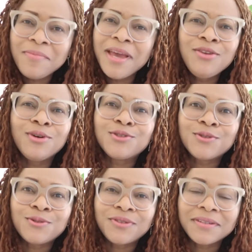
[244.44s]
remain your
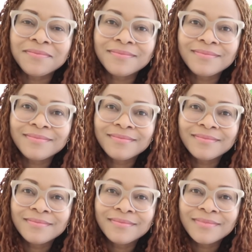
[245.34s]
children.
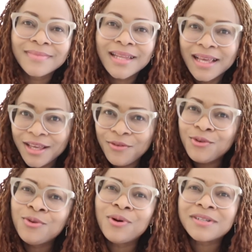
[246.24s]
If
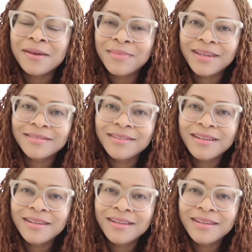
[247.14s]
you know what I mean.